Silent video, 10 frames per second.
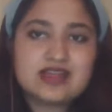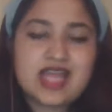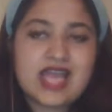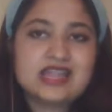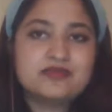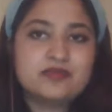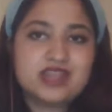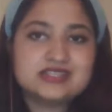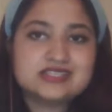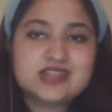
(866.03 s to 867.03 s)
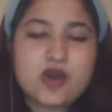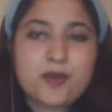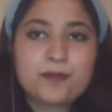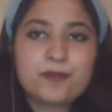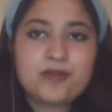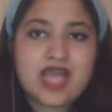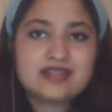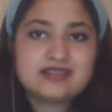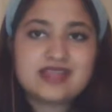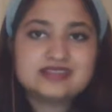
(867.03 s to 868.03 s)
had made a stop
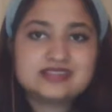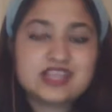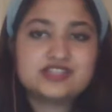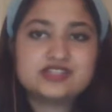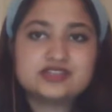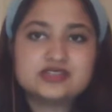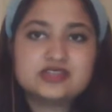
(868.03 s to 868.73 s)
at that station.